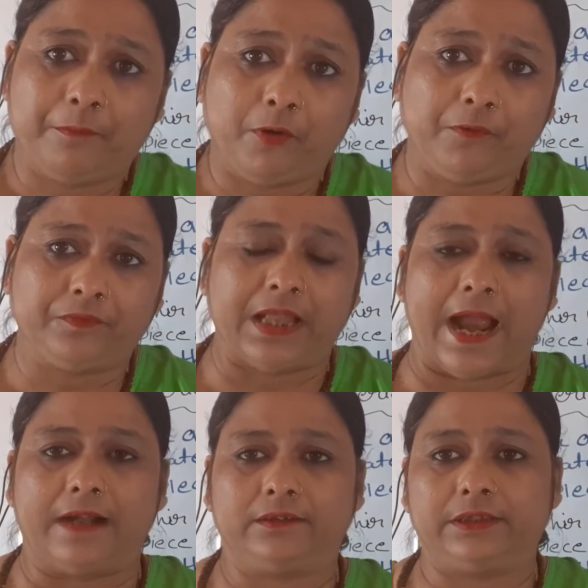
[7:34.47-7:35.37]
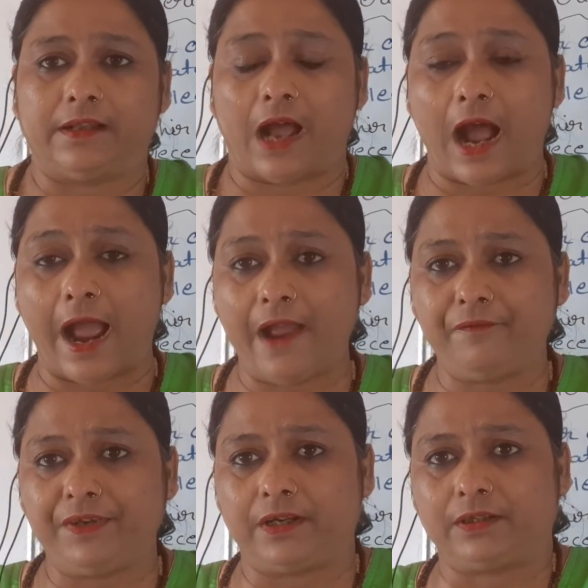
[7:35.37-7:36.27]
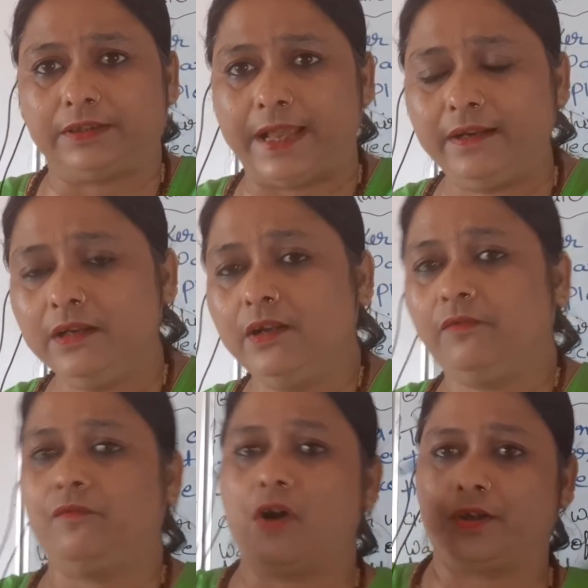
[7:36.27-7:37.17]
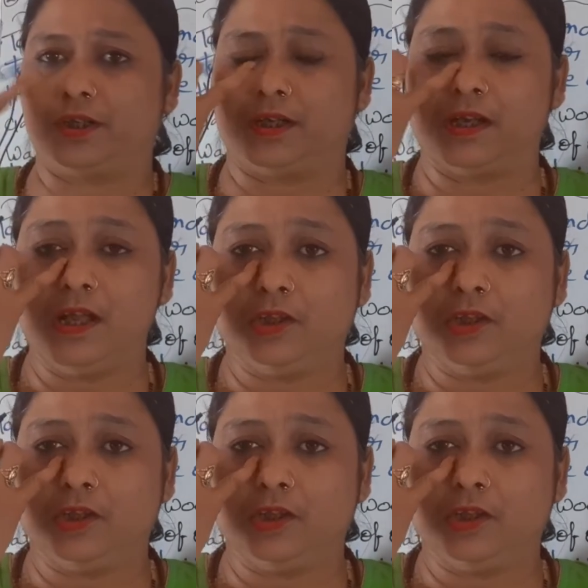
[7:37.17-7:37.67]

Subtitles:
prove that the heavier than water.